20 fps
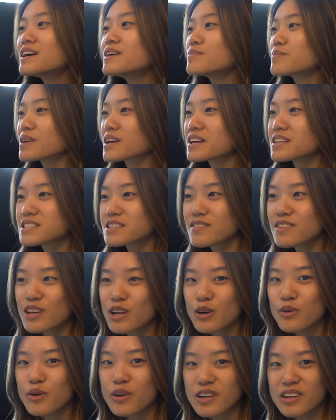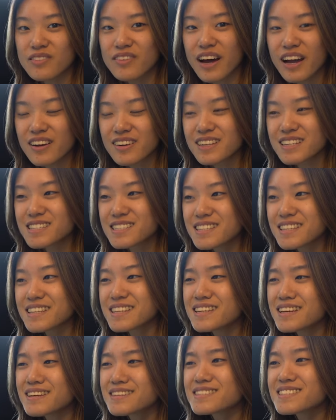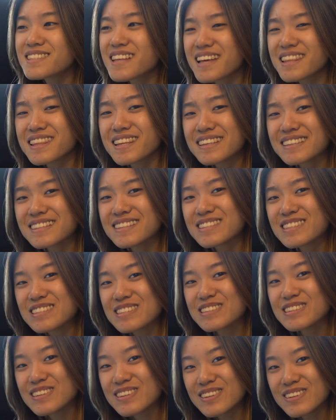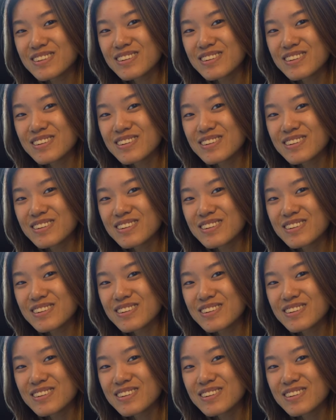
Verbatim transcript: because of the coronavirus, he has nothing to do.